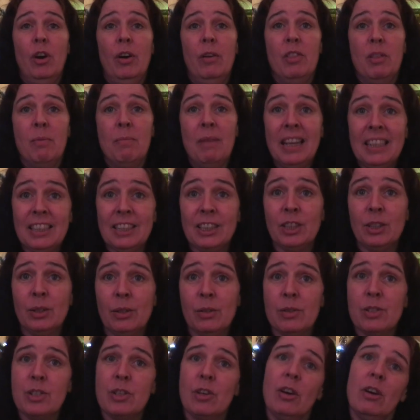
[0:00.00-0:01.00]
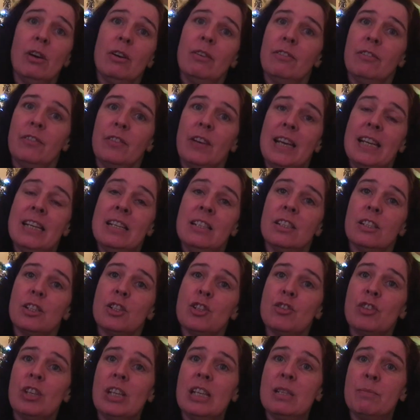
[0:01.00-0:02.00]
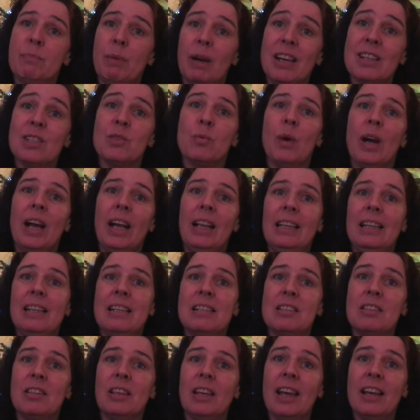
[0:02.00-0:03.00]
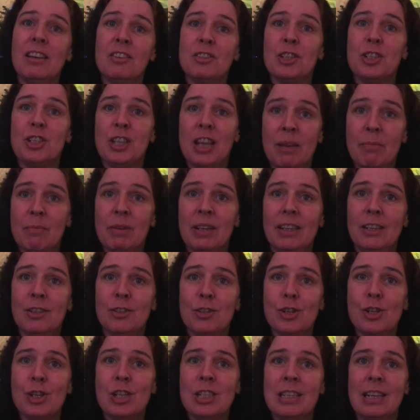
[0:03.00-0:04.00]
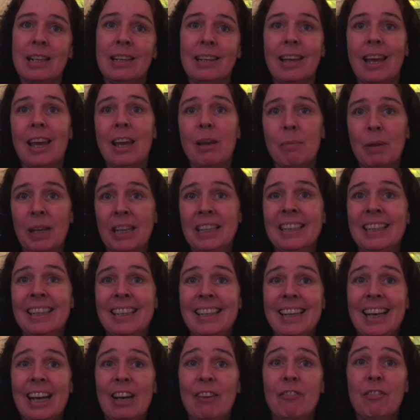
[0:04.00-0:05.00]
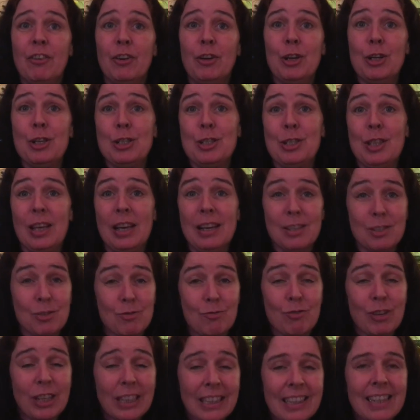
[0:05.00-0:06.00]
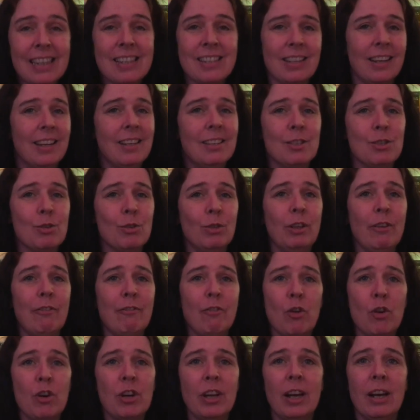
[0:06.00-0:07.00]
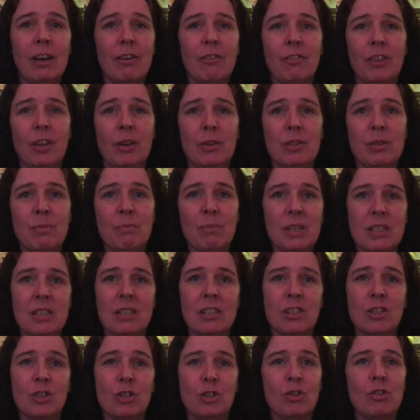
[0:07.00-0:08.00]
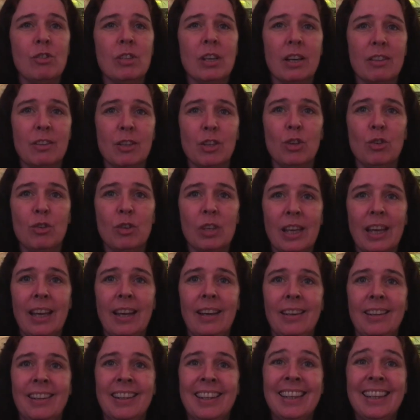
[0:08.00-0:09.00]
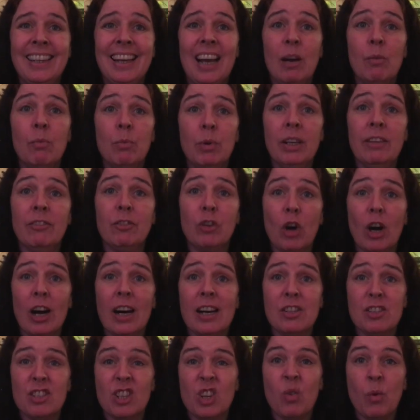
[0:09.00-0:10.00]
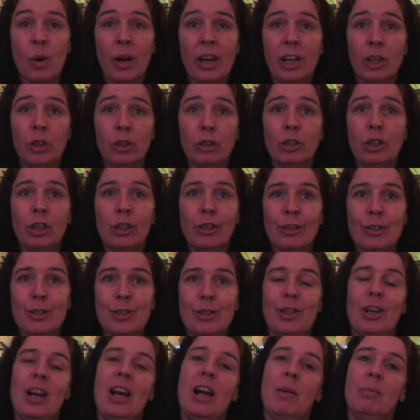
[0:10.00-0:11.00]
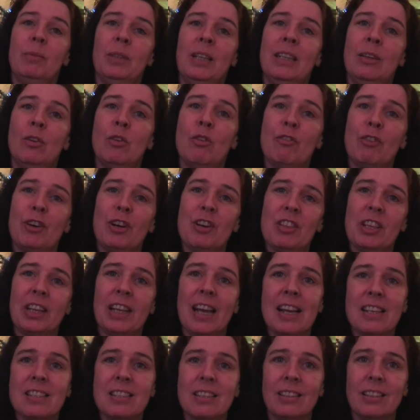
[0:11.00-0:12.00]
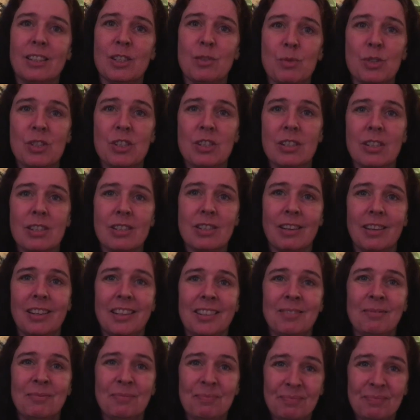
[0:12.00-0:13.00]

the medical sort of industries, but as well as the entertainment industries and gaming. And for us that's really exciting. There's only 4,500 businesses doing that in the UK, and we've got actually quite a good cluster happening over in the Catalyst, which is exciting.